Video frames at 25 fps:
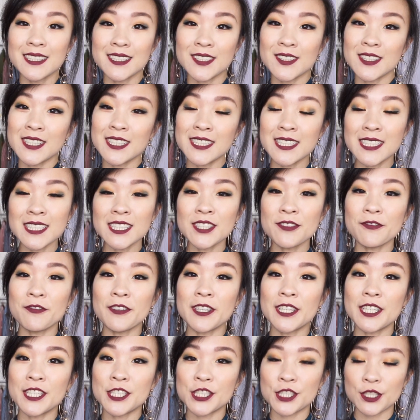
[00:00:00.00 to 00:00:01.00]
So this is the
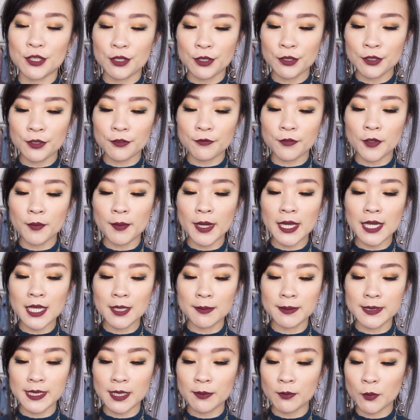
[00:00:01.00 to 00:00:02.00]
finished look. For my
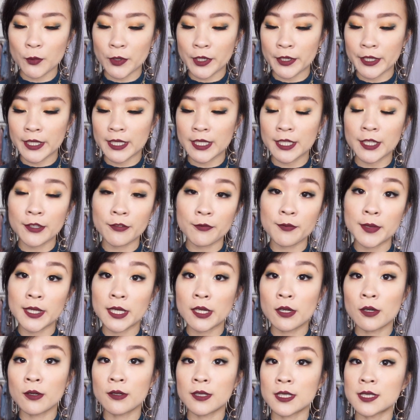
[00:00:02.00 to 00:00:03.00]
lips, I'm wearing Give Me
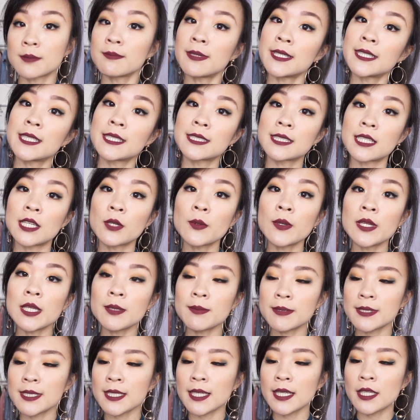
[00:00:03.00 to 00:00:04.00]
Glow Cosmetics Liquid
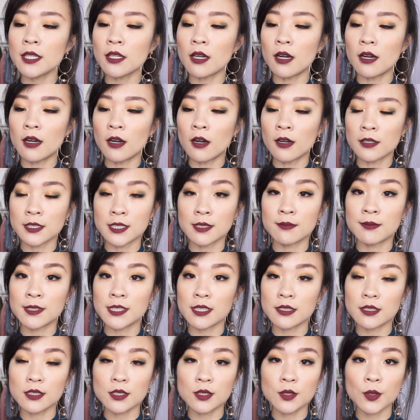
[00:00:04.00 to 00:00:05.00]
Lipstick in Autumn's
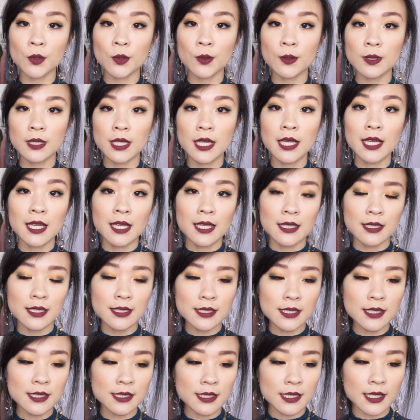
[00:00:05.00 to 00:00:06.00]
Soul.
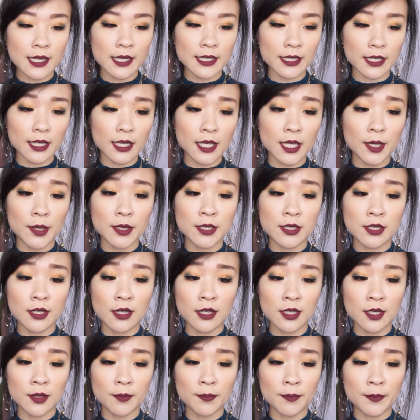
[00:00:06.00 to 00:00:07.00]
This is like a
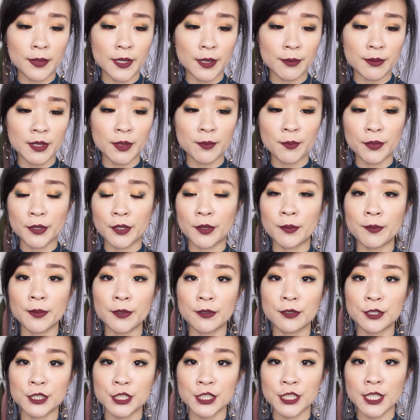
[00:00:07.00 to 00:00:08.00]
dark plummy
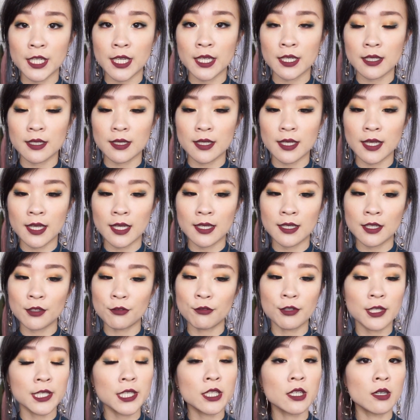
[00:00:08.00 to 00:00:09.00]
purple shade and it
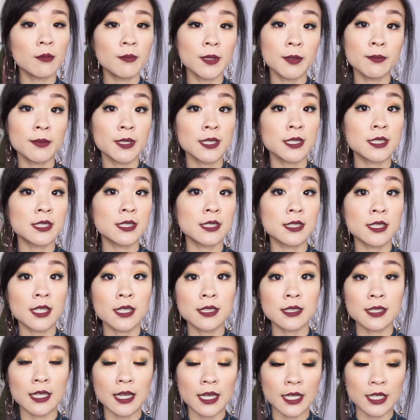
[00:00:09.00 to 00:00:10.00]
really complements the
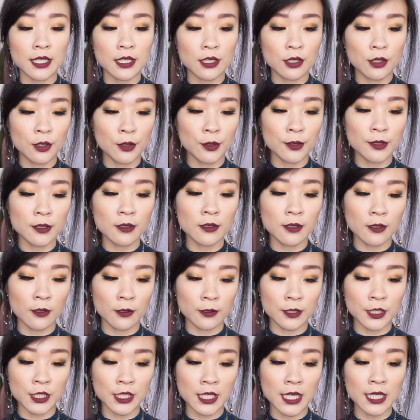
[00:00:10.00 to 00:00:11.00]
entire look or
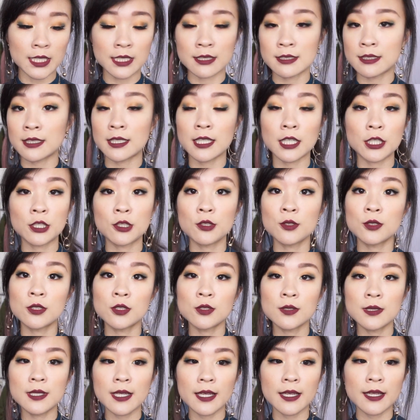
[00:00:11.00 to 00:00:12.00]
the colors that I used
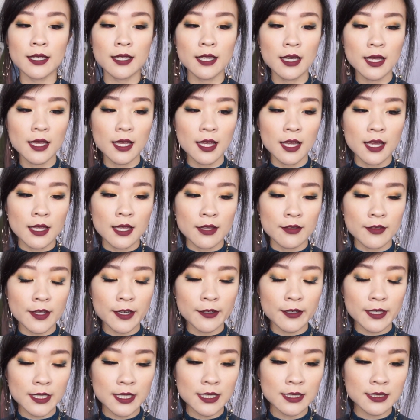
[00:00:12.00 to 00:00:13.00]
today.
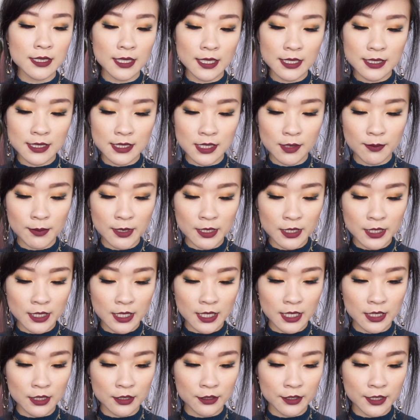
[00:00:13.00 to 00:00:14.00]
There is a similar
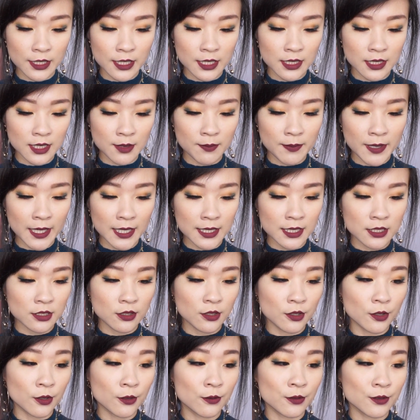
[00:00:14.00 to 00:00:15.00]
color in the palette
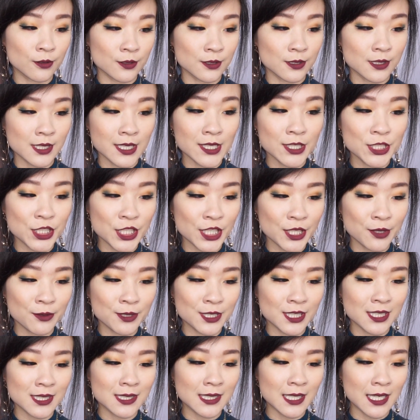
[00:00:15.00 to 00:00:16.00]
called Nostalgia,
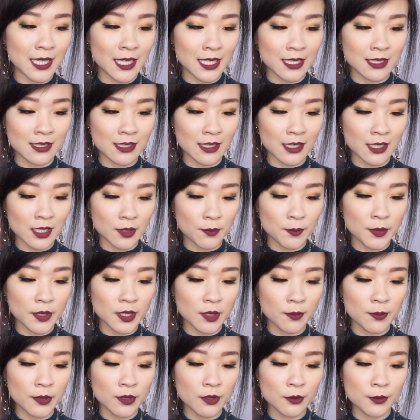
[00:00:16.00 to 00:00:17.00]
which is a dark
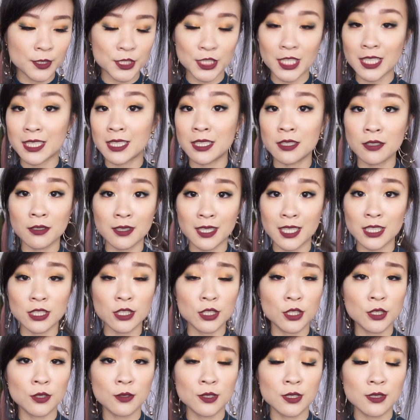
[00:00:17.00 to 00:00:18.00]
purple, which I did not get
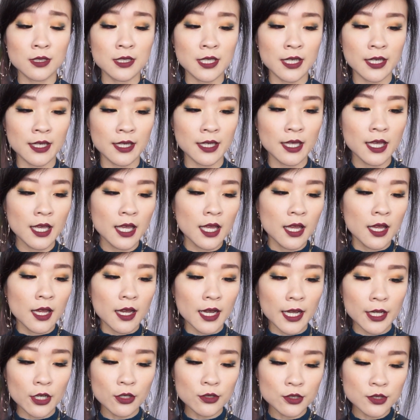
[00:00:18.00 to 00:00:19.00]
to use today.
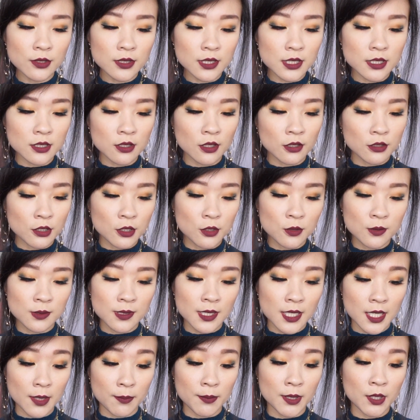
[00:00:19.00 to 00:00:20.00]
I also did not
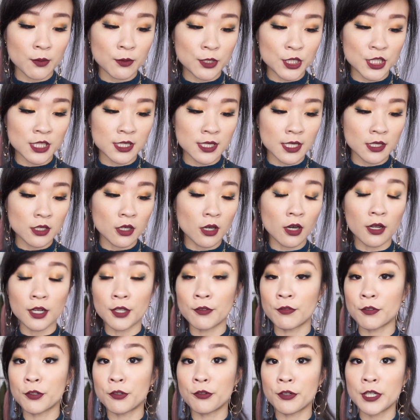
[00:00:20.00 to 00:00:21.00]
use Hippie, which is an
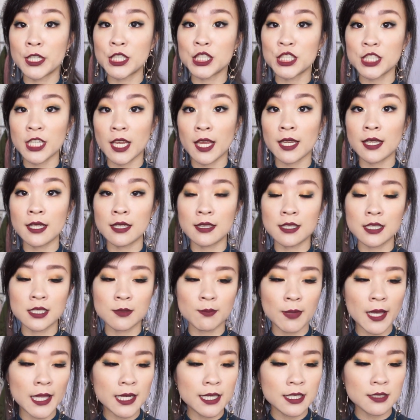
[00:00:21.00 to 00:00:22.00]
olive green shade in this
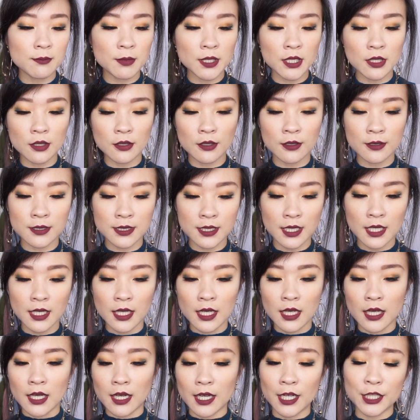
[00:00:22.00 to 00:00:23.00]
palette because
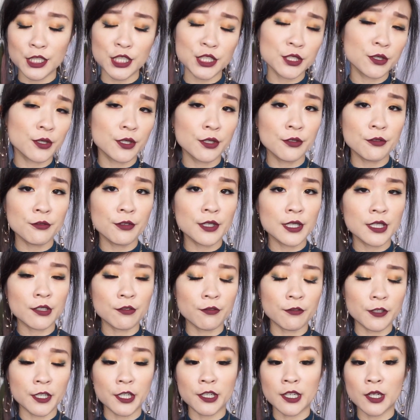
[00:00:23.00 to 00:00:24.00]
I just couldn't really
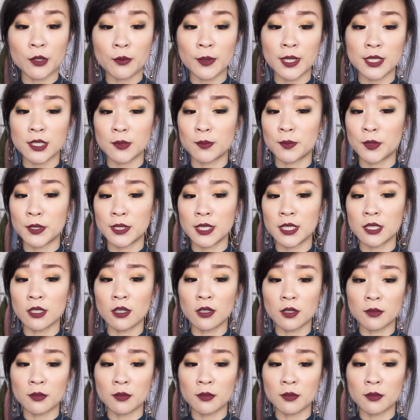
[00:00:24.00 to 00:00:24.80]
figure out where to put it